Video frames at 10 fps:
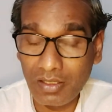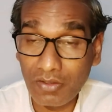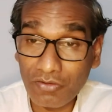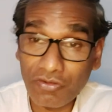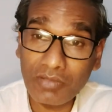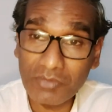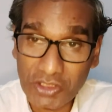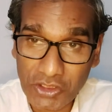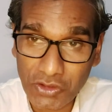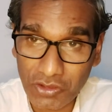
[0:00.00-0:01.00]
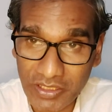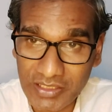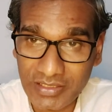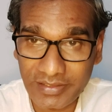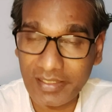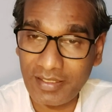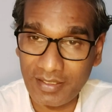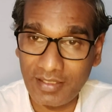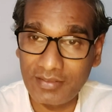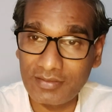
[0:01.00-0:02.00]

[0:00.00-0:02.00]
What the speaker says: from the Stone Age again.